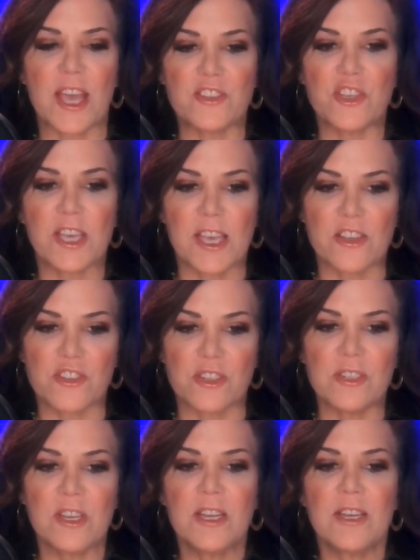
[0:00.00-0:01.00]

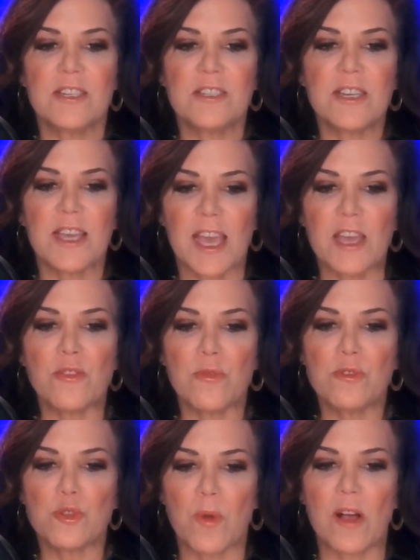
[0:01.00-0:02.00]
education to K
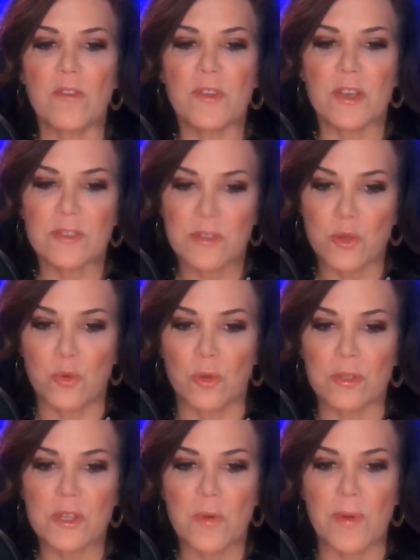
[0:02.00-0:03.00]
through 12
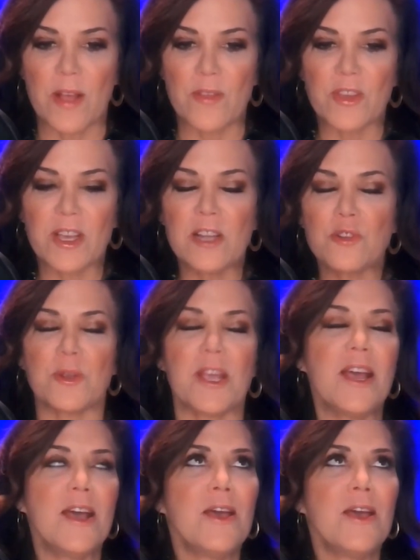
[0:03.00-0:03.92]
schools around the country.